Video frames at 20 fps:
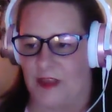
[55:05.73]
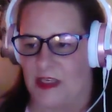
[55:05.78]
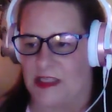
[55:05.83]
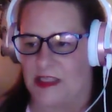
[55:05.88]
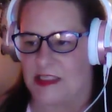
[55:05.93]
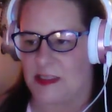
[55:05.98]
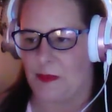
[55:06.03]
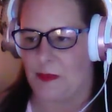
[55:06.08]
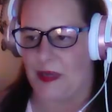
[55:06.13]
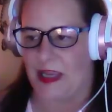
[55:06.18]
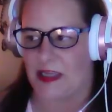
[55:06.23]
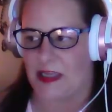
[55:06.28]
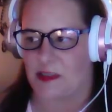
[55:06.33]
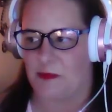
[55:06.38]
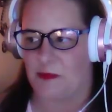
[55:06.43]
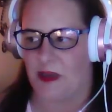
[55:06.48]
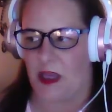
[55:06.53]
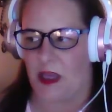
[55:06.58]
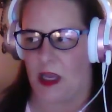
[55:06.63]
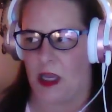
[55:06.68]
Somebody asked
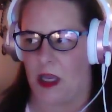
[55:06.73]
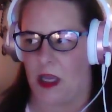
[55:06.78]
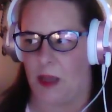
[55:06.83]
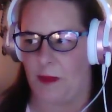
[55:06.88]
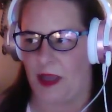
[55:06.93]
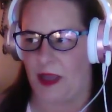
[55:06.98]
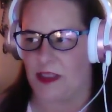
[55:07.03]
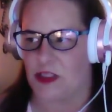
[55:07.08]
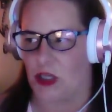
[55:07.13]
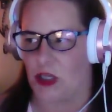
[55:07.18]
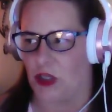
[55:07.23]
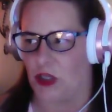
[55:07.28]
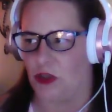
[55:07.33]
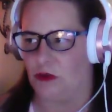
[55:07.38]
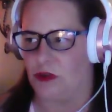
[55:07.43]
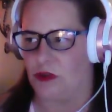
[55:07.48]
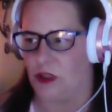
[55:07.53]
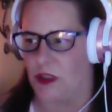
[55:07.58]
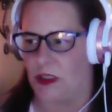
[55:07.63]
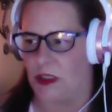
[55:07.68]
me, I saw you
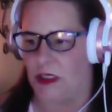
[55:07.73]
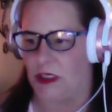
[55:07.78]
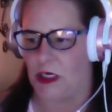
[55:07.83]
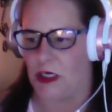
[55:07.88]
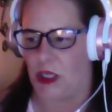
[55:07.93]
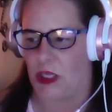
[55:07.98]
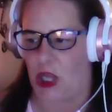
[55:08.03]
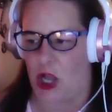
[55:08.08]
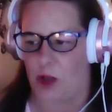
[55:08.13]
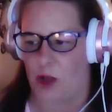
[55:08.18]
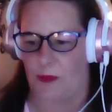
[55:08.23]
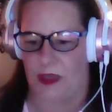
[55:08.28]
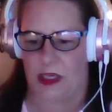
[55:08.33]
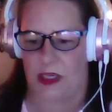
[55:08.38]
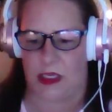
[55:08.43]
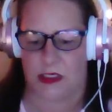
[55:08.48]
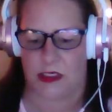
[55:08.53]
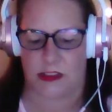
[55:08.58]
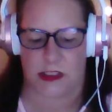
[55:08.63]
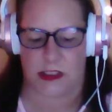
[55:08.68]
deleted a
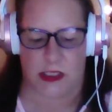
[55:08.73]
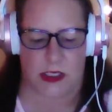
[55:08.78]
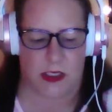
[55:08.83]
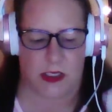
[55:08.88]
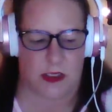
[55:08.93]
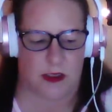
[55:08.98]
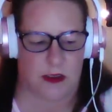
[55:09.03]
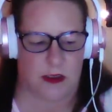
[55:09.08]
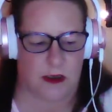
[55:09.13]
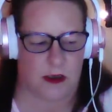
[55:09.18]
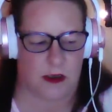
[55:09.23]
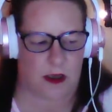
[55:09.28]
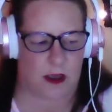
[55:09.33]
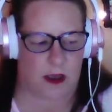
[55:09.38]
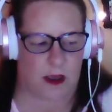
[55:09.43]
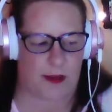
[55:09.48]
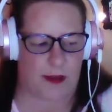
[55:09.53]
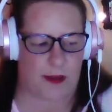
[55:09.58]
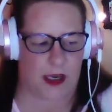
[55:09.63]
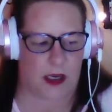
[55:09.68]
comment
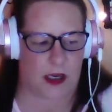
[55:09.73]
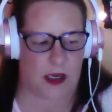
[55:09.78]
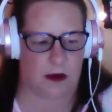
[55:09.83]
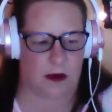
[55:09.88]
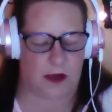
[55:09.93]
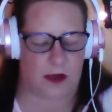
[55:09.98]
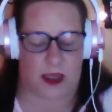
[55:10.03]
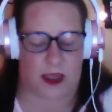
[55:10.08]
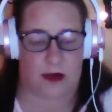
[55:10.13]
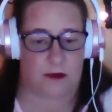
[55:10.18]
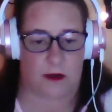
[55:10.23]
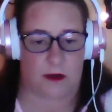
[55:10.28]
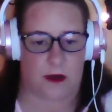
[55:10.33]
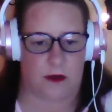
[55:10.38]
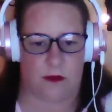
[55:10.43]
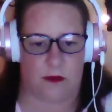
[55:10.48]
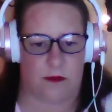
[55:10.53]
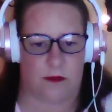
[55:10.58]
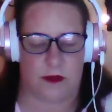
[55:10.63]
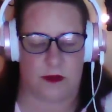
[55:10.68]
about, I don't
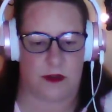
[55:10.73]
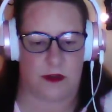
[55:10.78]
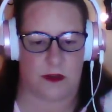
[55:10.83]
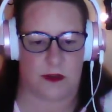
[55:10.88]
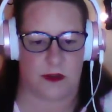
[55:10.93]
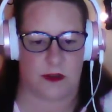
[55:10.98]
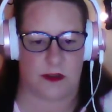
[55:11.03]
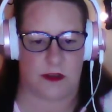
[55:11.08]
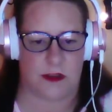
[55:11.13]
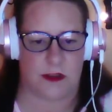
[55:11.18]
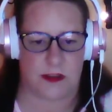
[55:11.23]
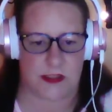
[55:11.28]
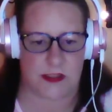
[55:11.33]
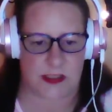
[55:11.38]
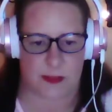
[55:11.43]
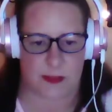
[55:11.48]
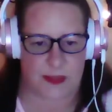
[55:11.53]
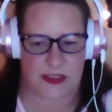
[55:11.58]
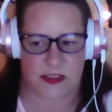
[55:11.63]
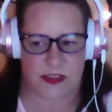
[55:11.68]
know,
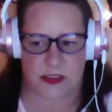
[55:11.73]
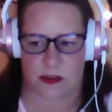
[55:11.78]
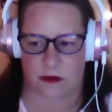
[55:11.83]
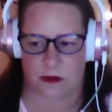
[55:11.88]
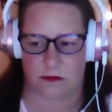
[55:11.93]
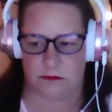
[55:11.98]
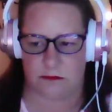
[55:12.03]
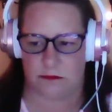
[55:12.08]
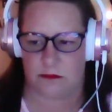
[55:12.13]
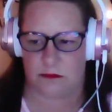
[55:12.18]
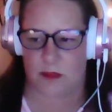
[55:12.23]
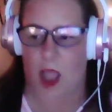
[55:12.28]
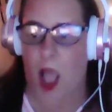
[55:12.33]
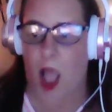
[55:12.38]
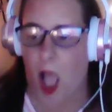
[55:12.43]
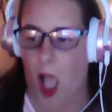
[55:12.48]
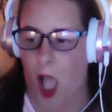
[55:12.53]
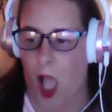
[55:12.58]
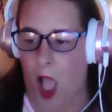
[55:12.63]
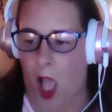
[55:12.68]
some insult.
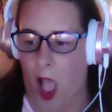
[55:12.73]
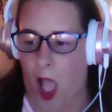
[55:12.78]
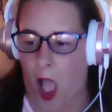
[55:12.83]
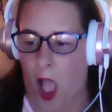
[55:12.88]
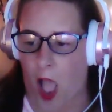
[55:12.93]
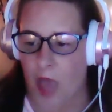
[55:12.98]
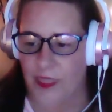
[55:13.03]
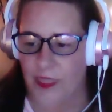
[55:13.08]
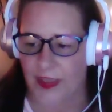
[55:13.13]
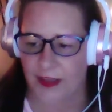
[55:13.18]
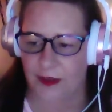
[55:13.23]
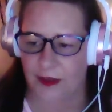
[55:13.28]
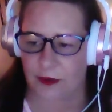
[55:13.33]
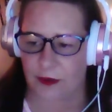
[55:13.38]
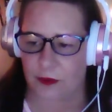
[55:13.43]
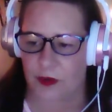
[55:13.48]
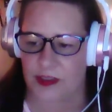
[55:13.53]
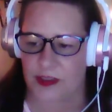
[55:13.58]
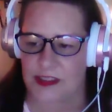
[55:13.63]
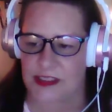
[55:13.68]
Thank you,
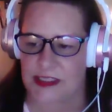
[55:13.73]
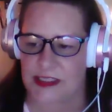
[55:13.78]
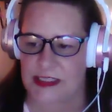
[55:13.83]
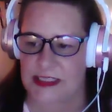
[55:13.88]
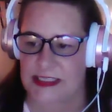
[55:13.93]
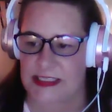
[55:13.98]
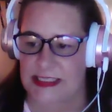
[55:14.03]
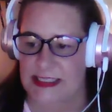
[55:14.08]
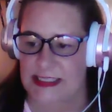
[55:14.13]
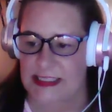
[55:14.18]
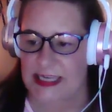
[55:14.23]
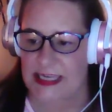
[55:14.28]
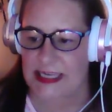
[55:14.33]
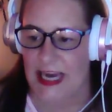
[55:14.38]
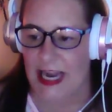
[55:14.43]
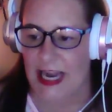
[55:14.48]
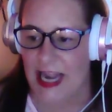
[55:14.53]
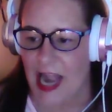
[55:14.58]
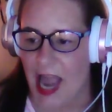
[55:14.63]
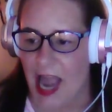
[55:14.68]

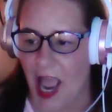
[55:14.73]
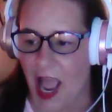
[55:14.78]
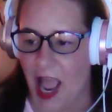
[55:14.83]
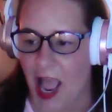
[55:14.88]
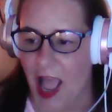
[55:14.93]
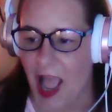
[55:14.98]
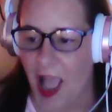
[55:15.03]
Christina.